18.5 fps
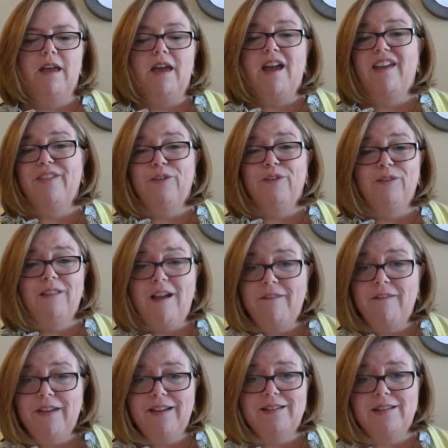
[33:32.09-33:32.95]
and their
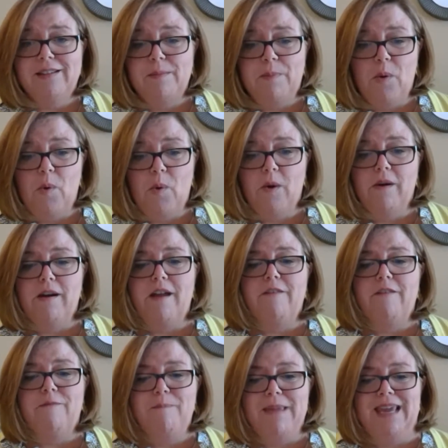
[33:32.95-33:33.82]
loving support
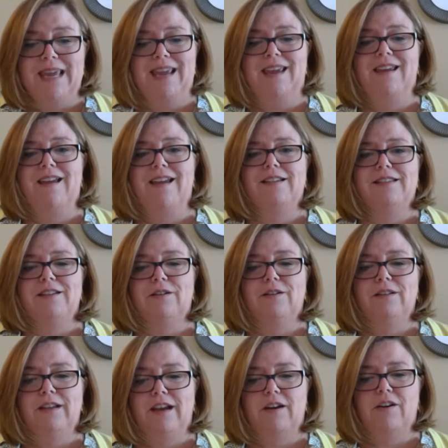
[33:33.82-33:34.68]
of me as
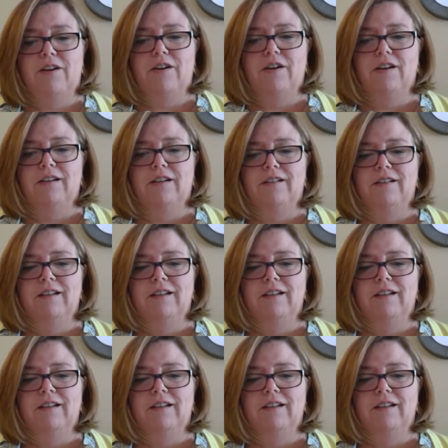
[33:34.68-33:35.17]
their leader,